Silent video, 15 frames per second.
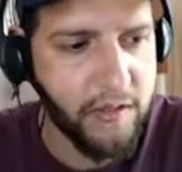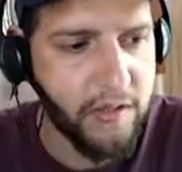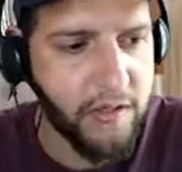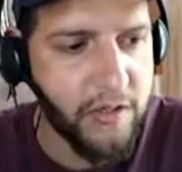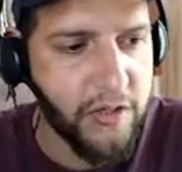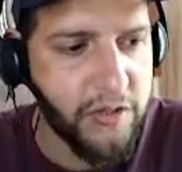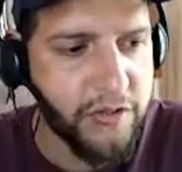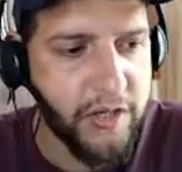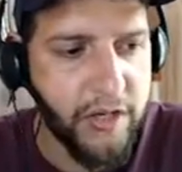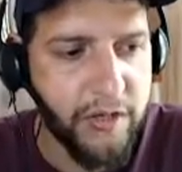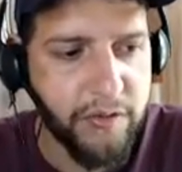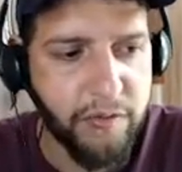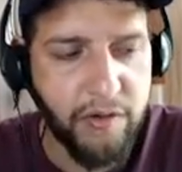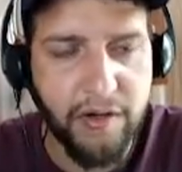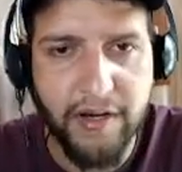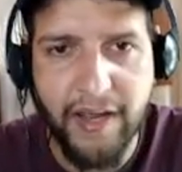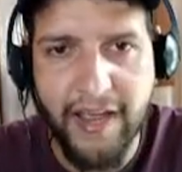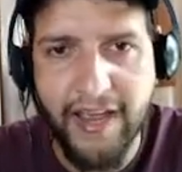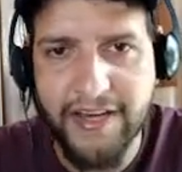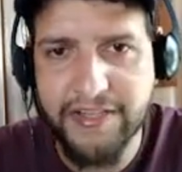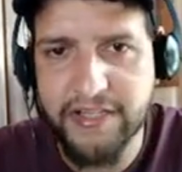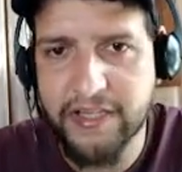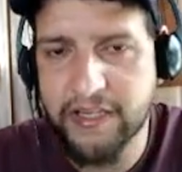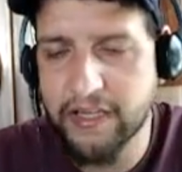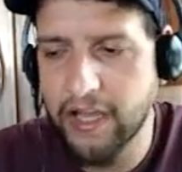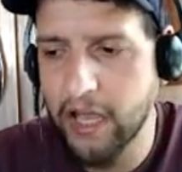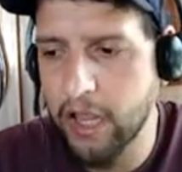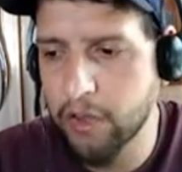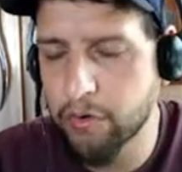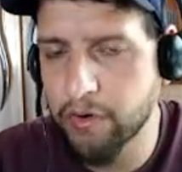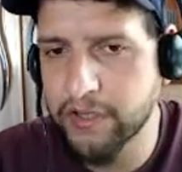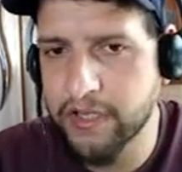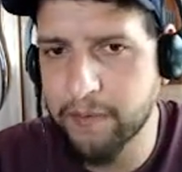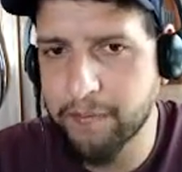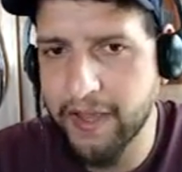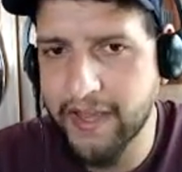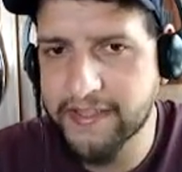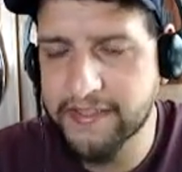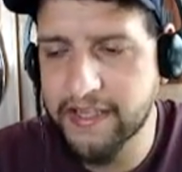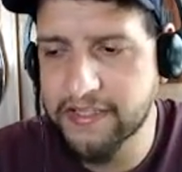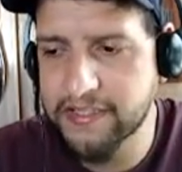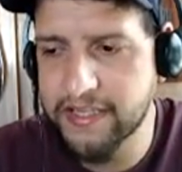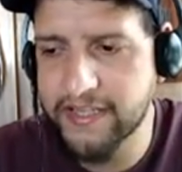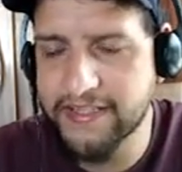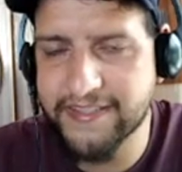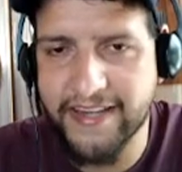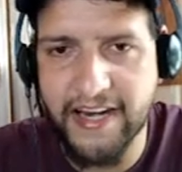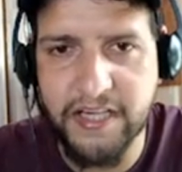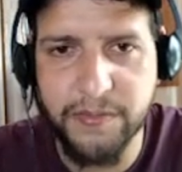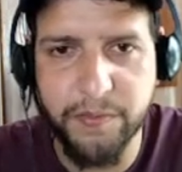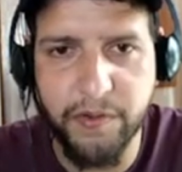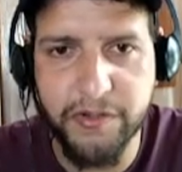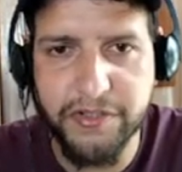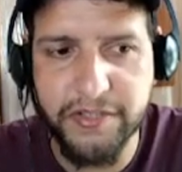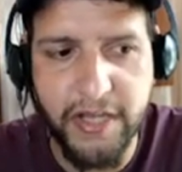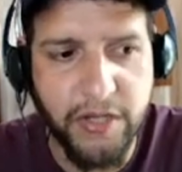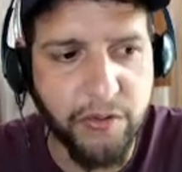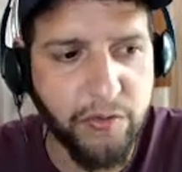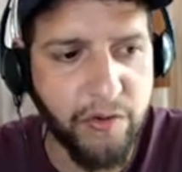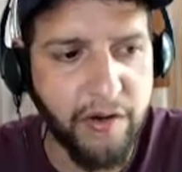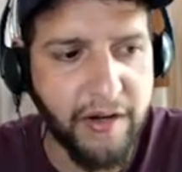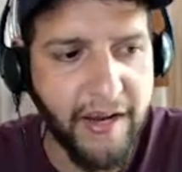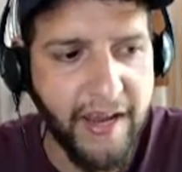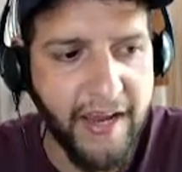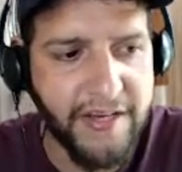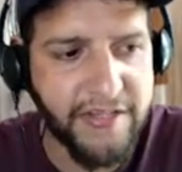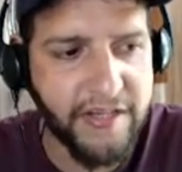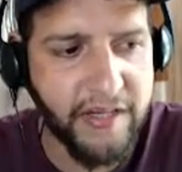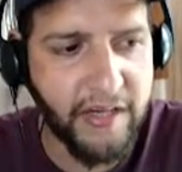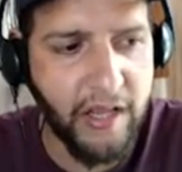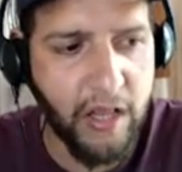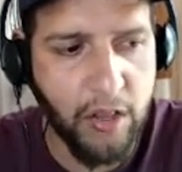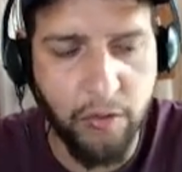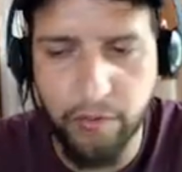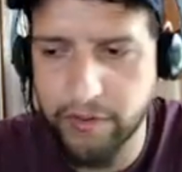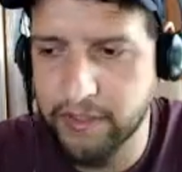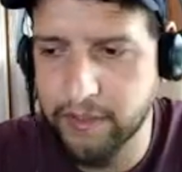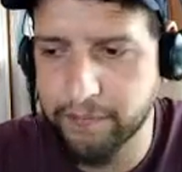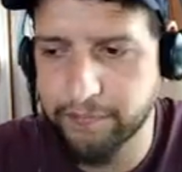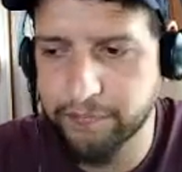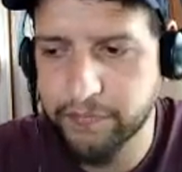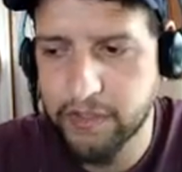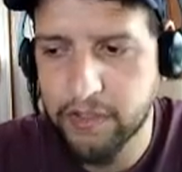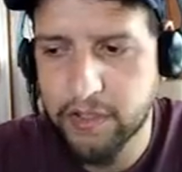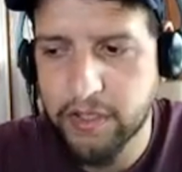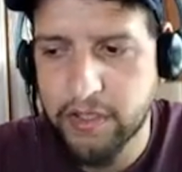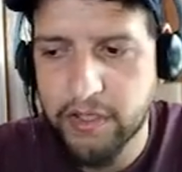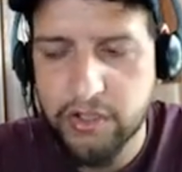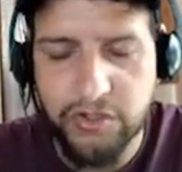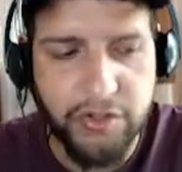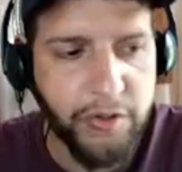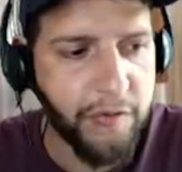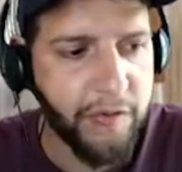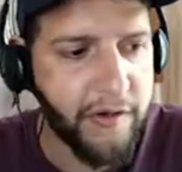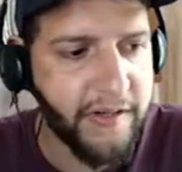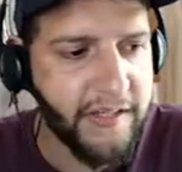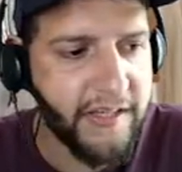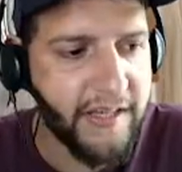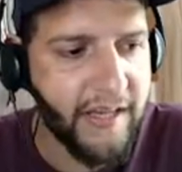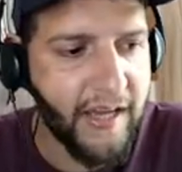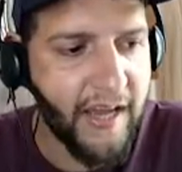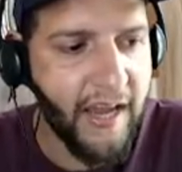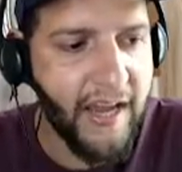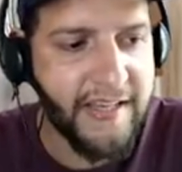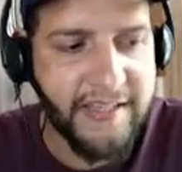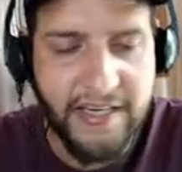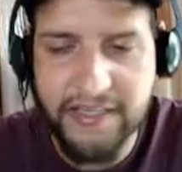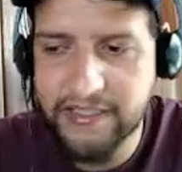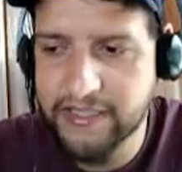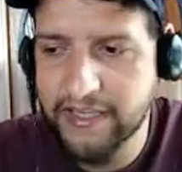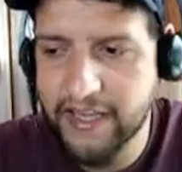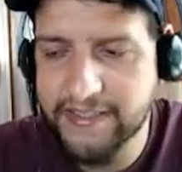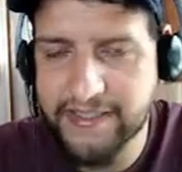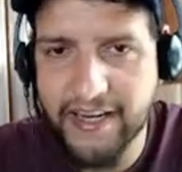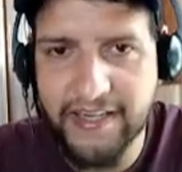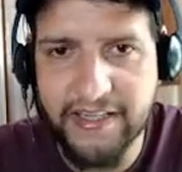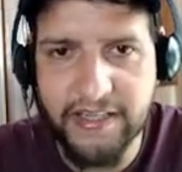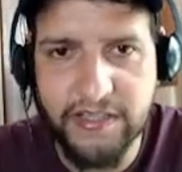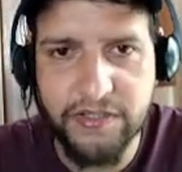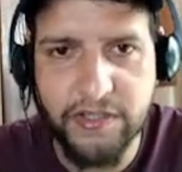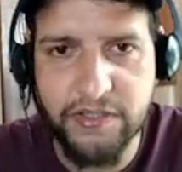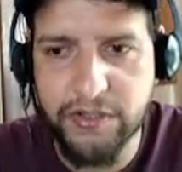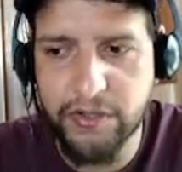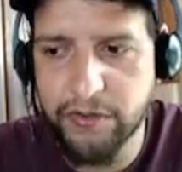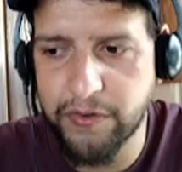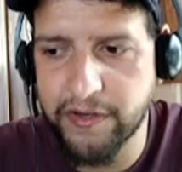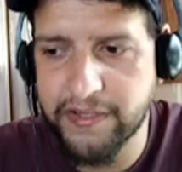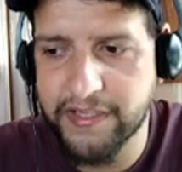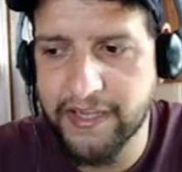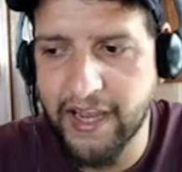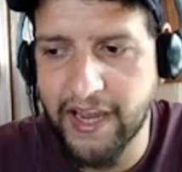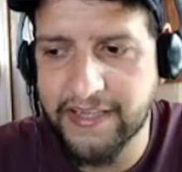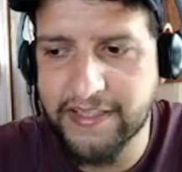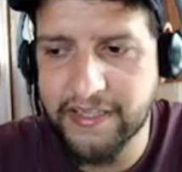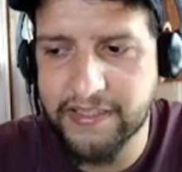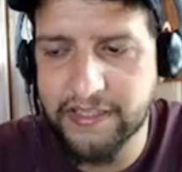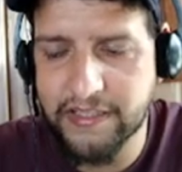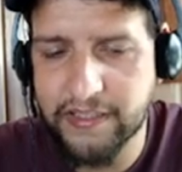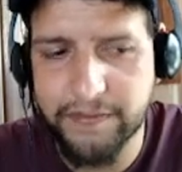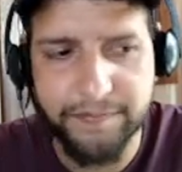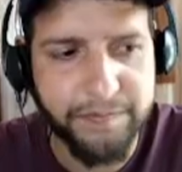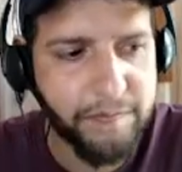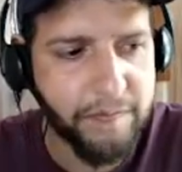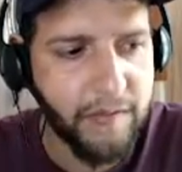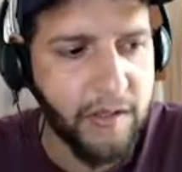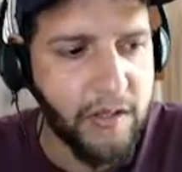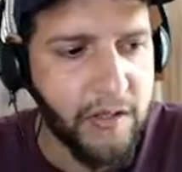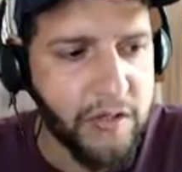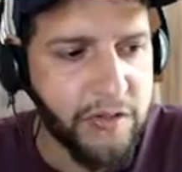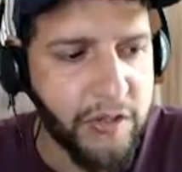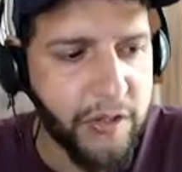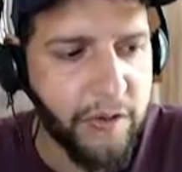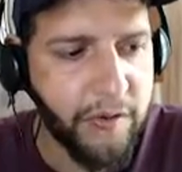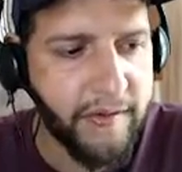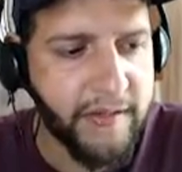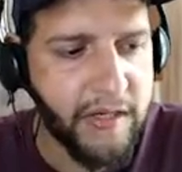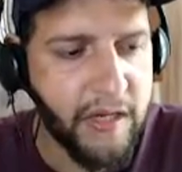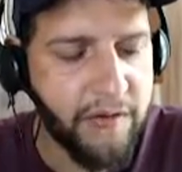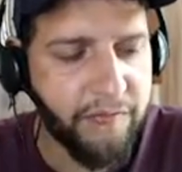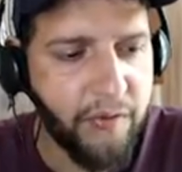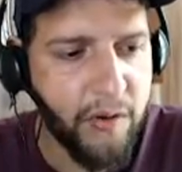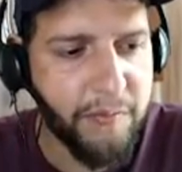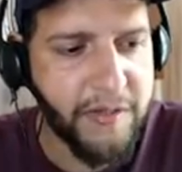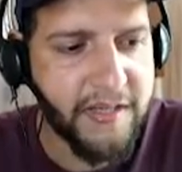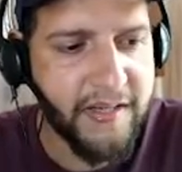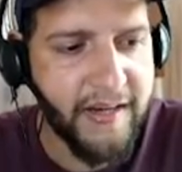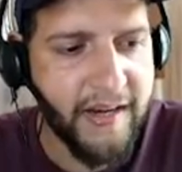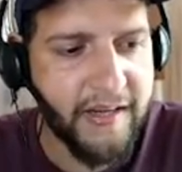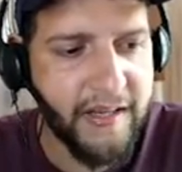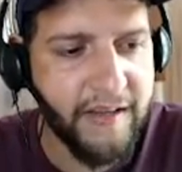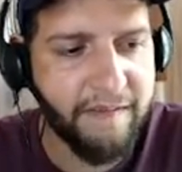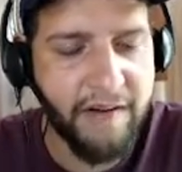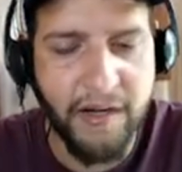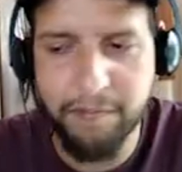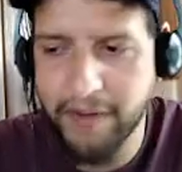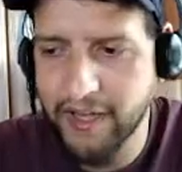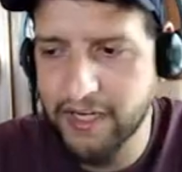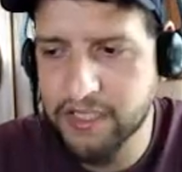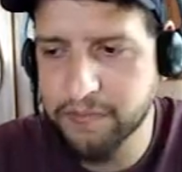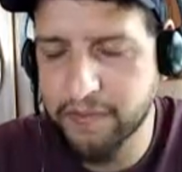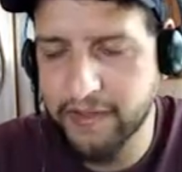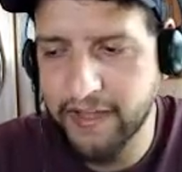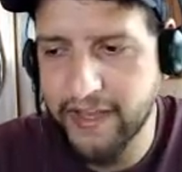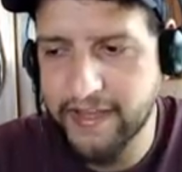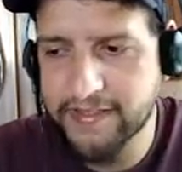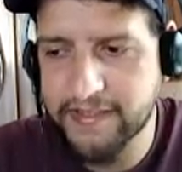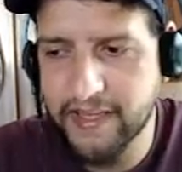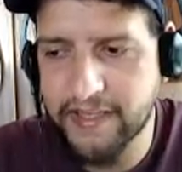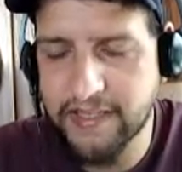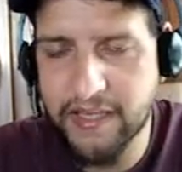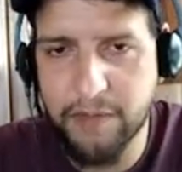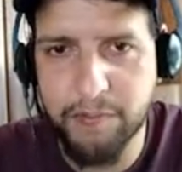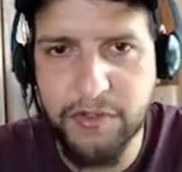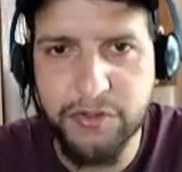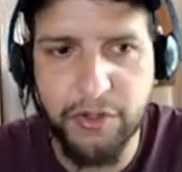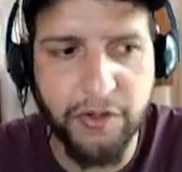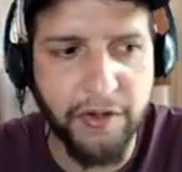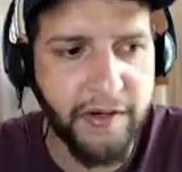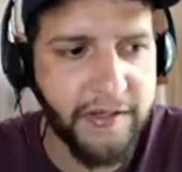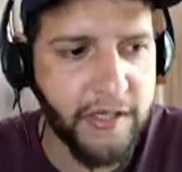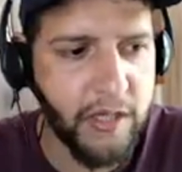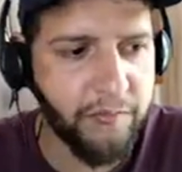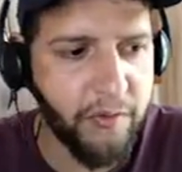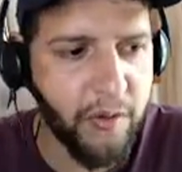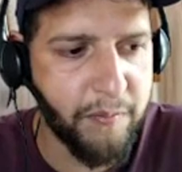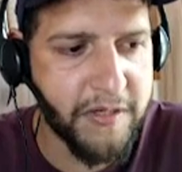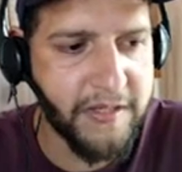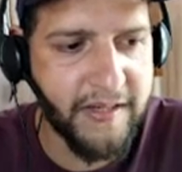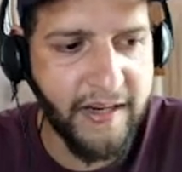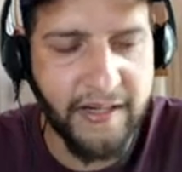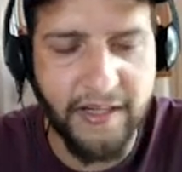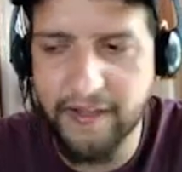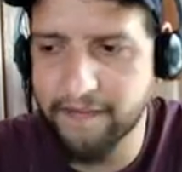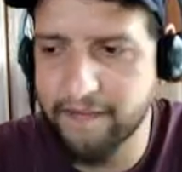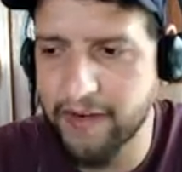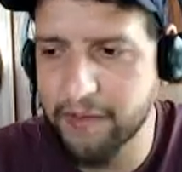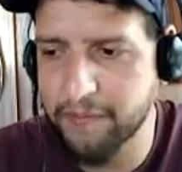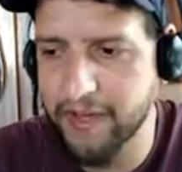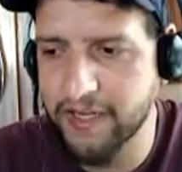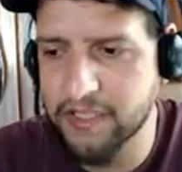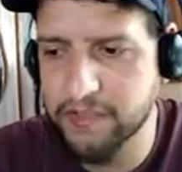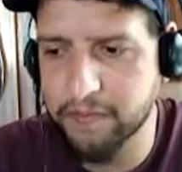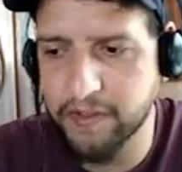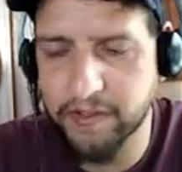Secure hashing algorithm, SHA stands for secure hashing algorithm. Security identity, SID is security identity. Security information and event management, SIEM is security information and event management.